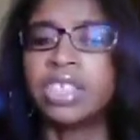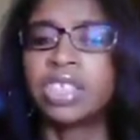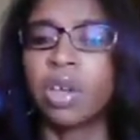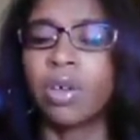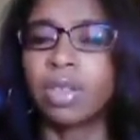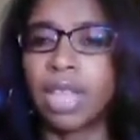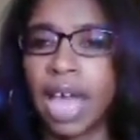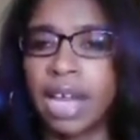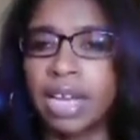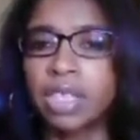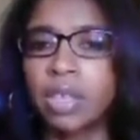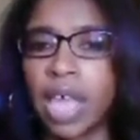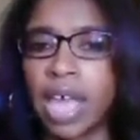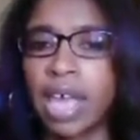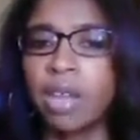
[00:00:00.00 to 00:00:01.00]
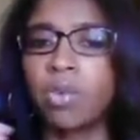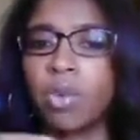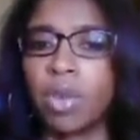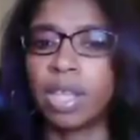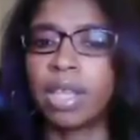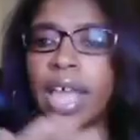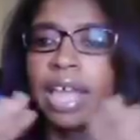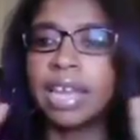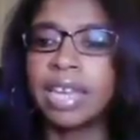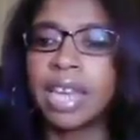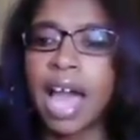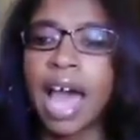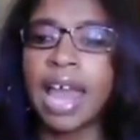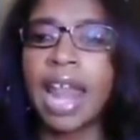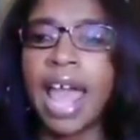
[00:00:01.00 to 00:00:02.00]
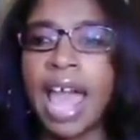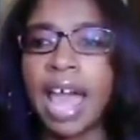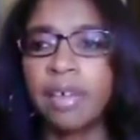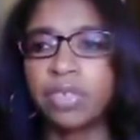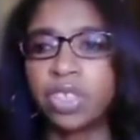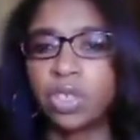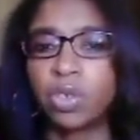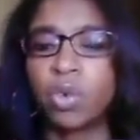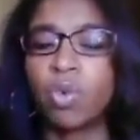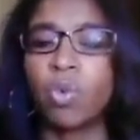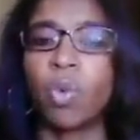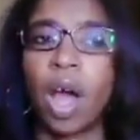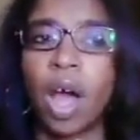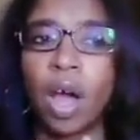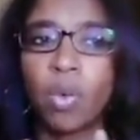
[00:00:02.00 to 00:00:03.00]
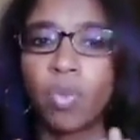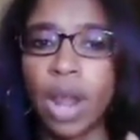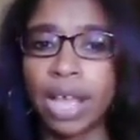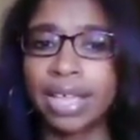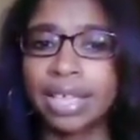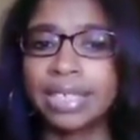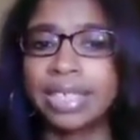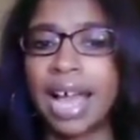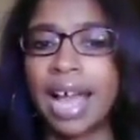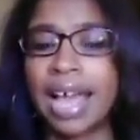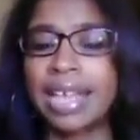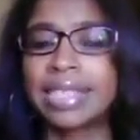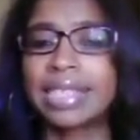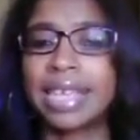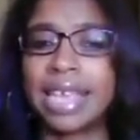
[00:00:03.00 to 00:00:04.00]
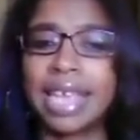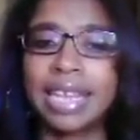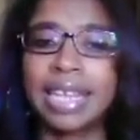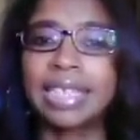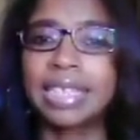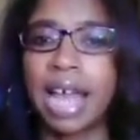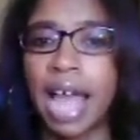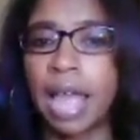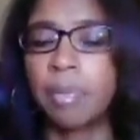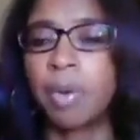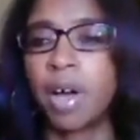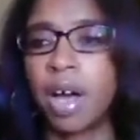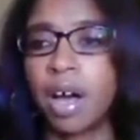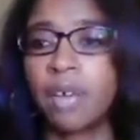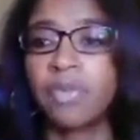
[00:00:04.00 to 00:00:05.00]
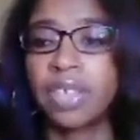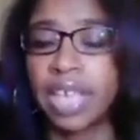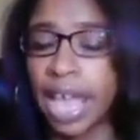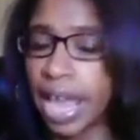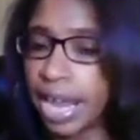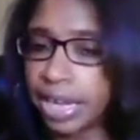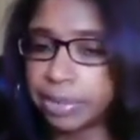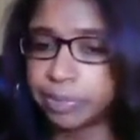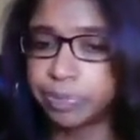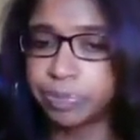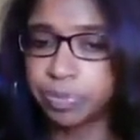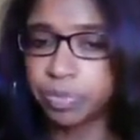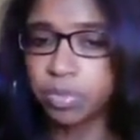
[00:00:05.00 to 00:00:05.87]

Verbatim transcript: So that is, and not have to recognize any type of gain.